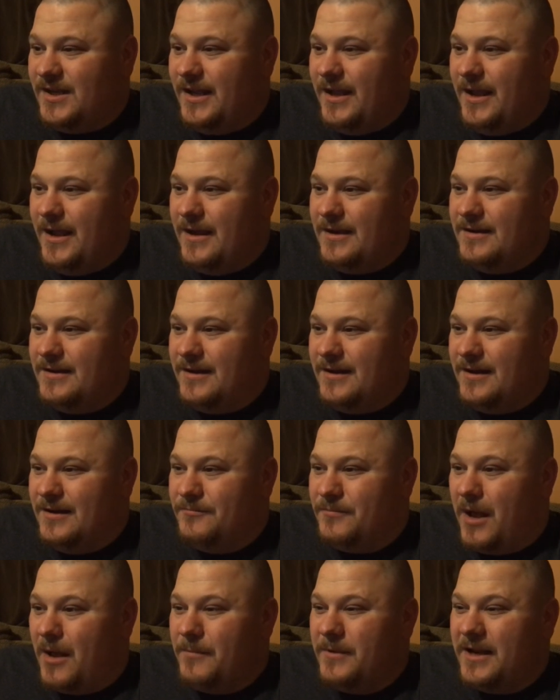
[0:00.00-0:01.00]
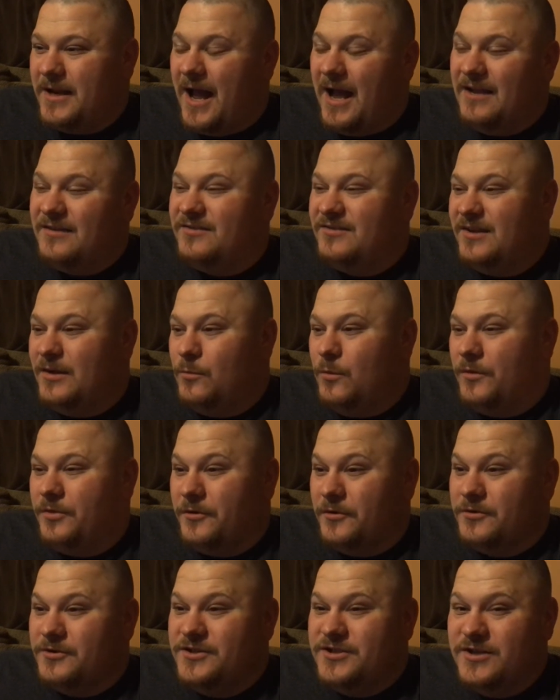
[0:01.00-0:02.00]
and, I see what
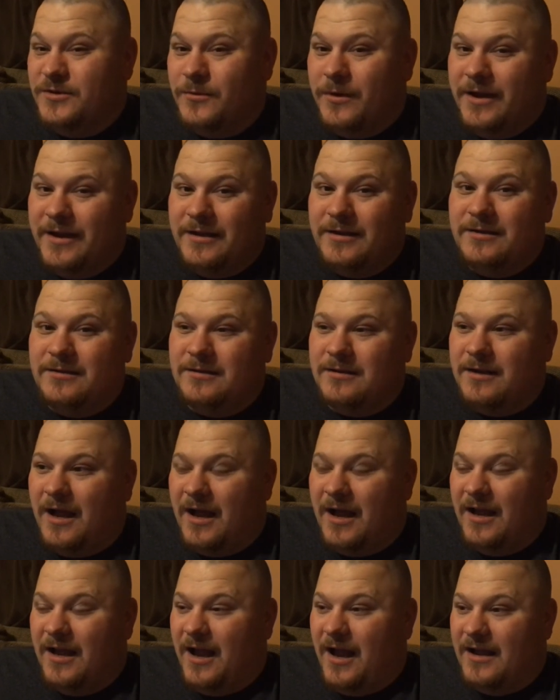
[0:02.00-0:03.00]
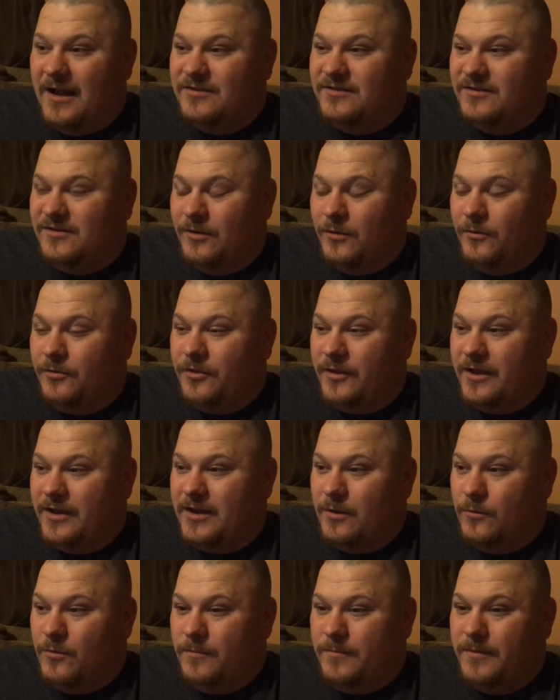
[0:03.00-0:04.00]
they're doing. I still
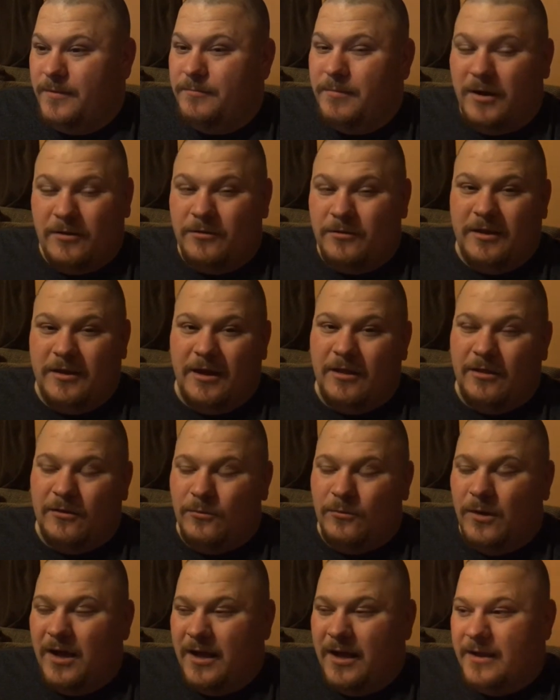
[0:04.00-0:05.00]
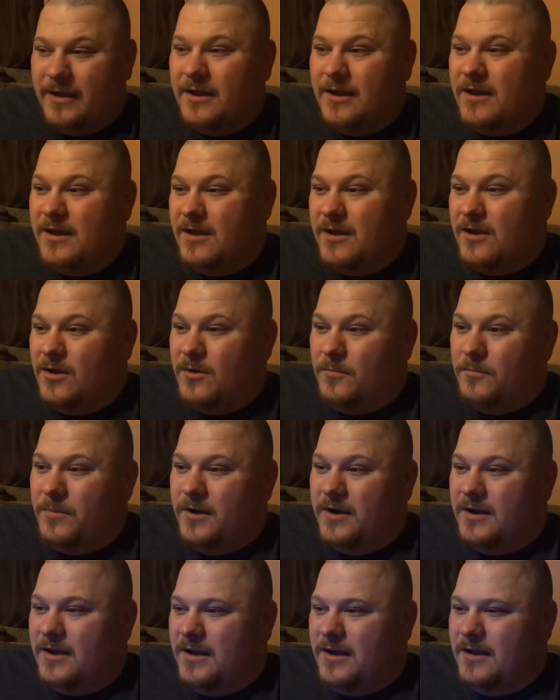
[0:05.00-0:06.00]
think it would be better the other way.
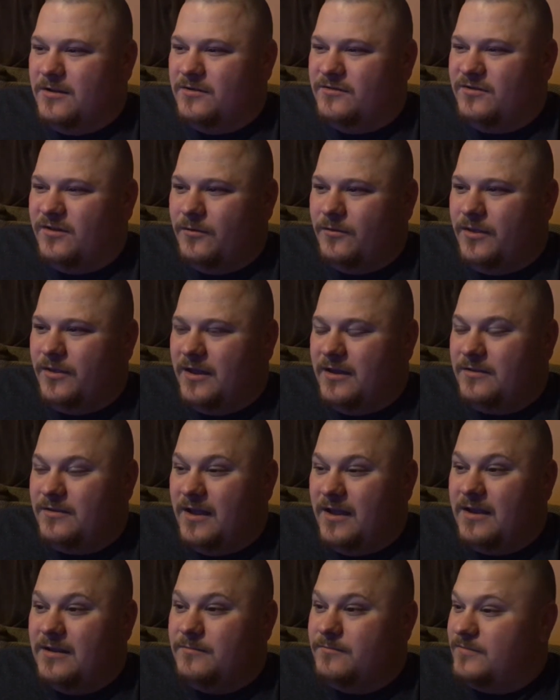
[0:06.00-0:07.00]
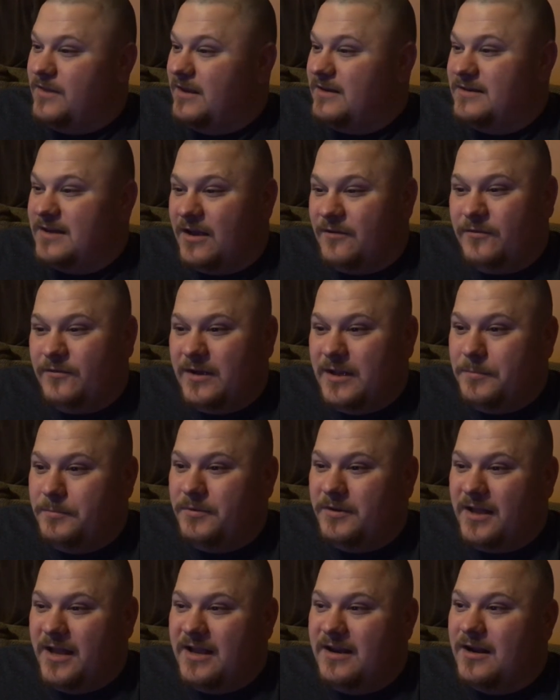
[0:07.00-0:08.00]
But, so they definitely
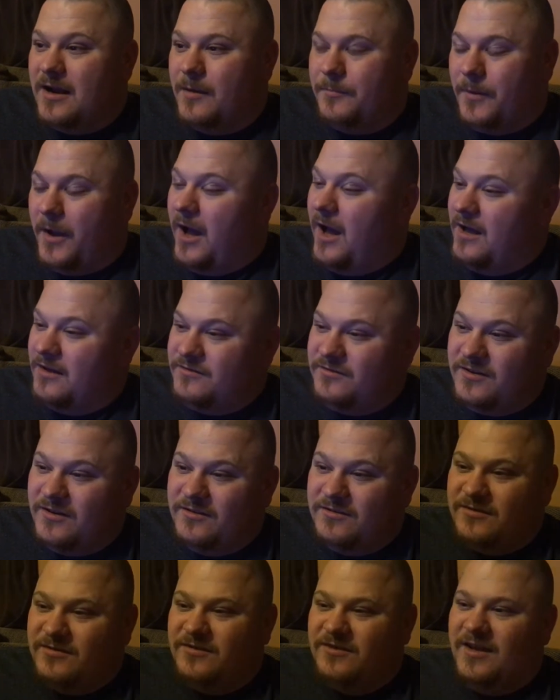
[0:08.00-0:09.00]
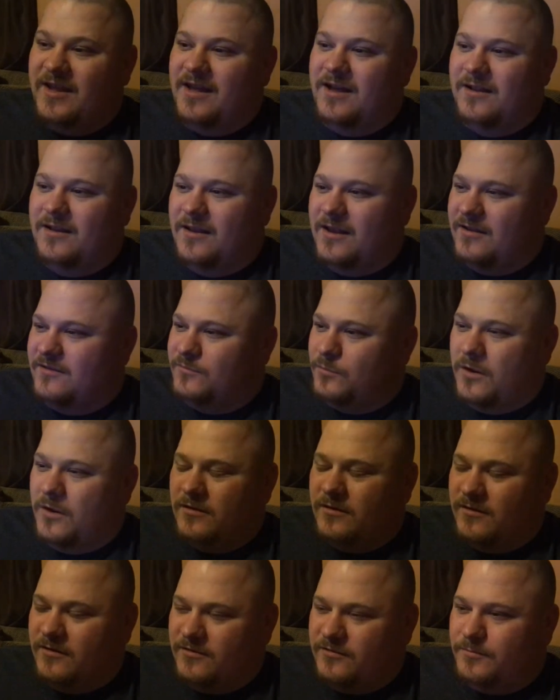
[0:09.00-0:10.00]
played up Asuka's skill, as
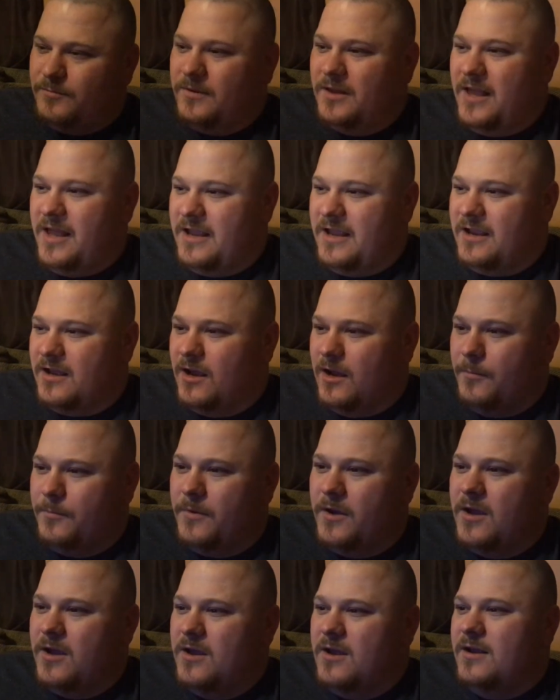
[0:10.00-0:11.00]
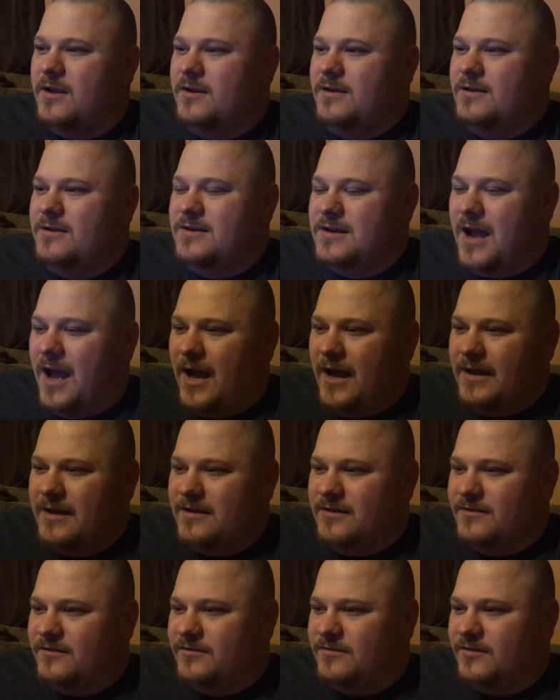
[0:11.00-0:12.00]
well as playing up
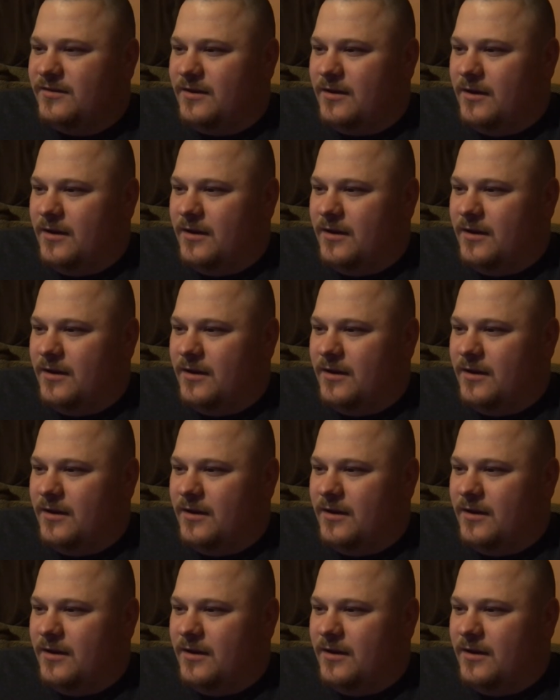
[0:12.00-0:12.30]
Nia's